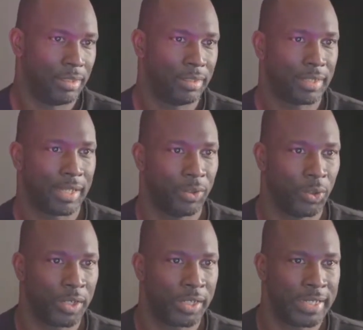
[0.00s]
kind of
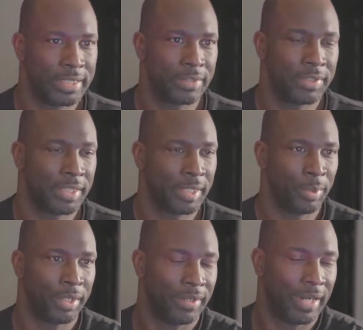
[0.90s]
organize everything
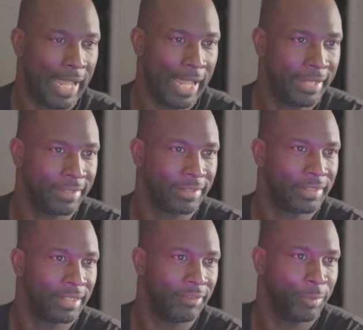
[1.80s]
better, and
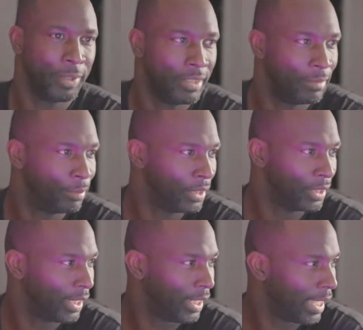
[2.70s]
give me the
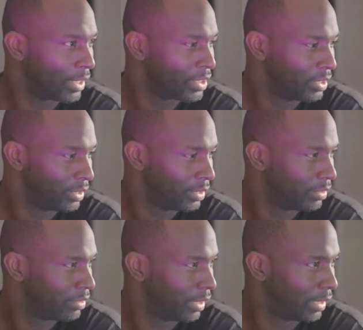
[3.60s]
ability to actually
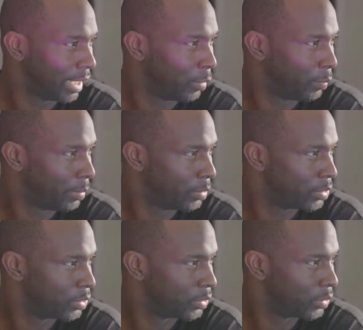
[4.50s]
allow people
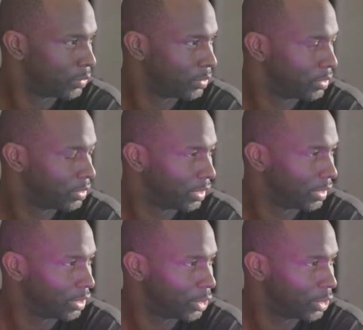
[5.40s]
to uh,